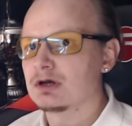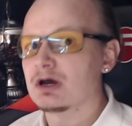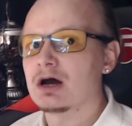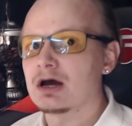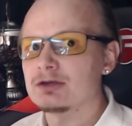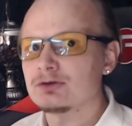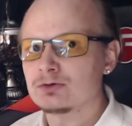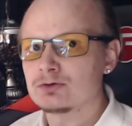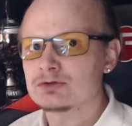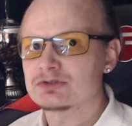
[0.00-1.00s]
I
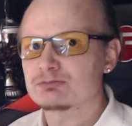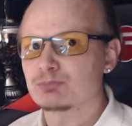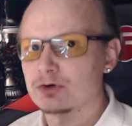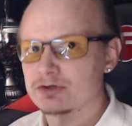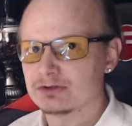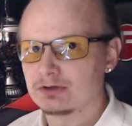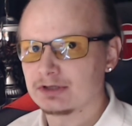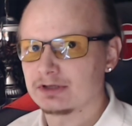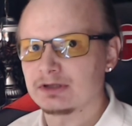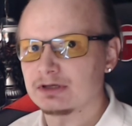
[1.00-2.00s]
use
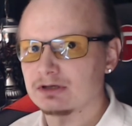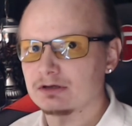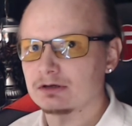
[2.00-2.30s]
personally the